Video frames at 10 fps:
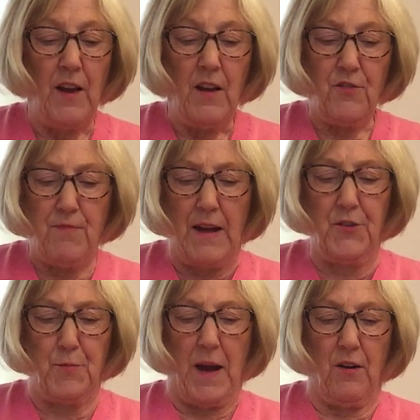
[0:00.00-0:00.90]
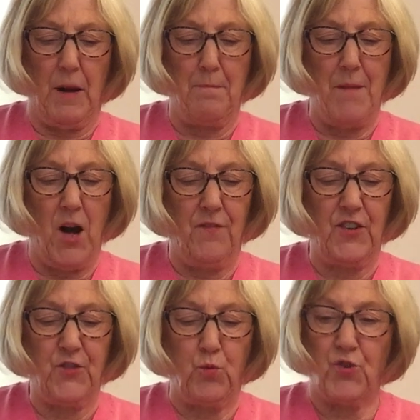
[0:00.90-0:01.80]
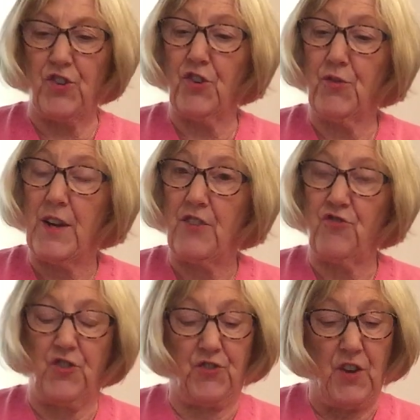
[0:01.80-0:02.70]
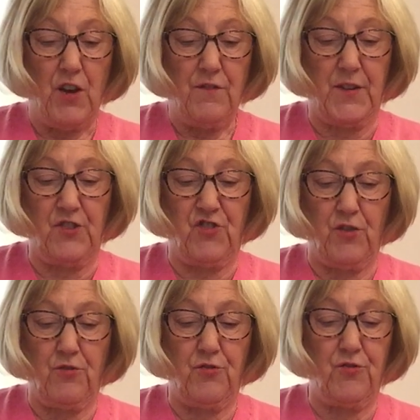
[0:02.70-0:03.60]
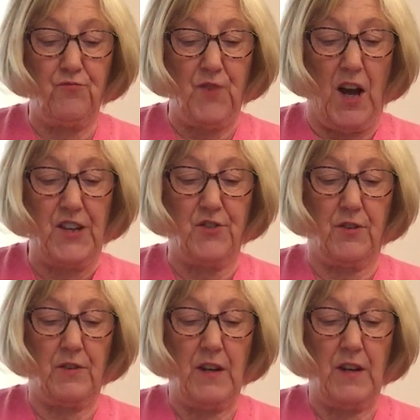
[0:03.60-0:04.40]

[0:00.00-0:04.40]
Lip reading: The roundabout had marvellous wooden creatures for the children to ride on.